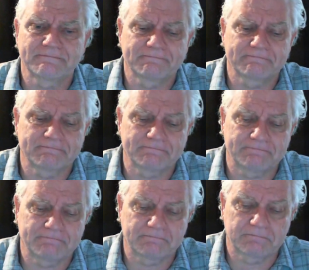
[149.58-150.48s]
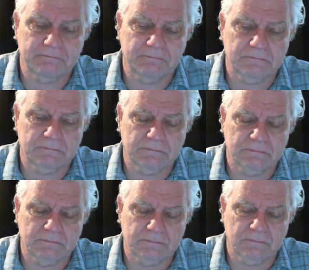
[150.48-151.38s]

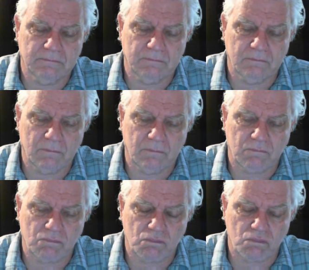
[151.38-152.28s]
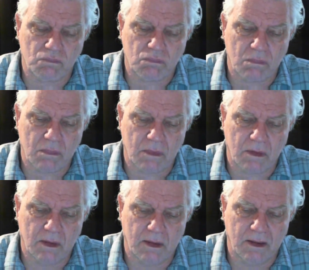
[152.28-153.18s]
[no speech]